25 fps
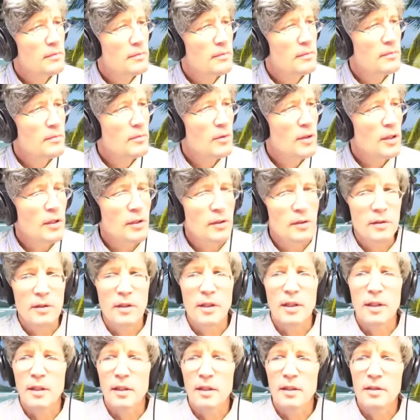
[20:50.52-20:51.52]
We learned
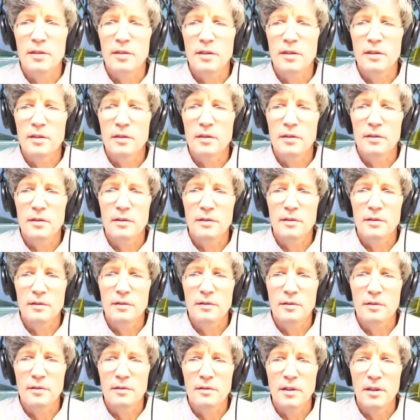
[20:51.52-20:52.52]
that lesson
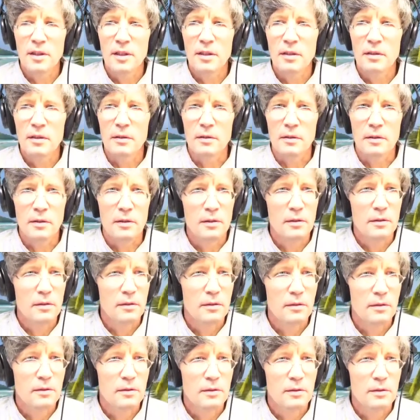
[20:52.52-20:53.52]
in England
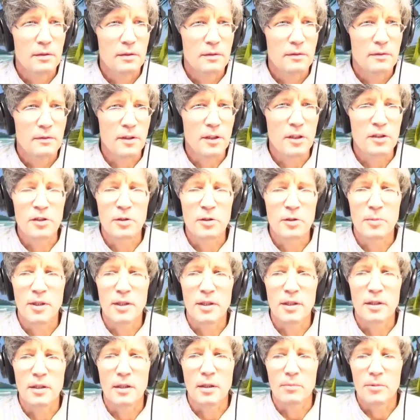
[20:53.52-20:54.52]
far too many
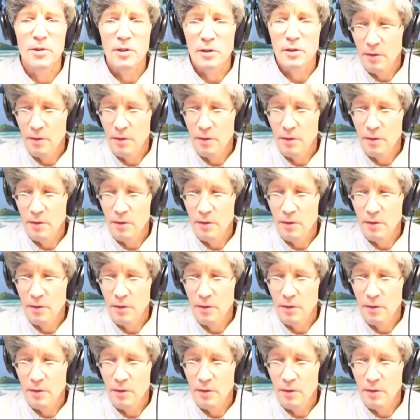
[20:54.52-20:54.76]
times.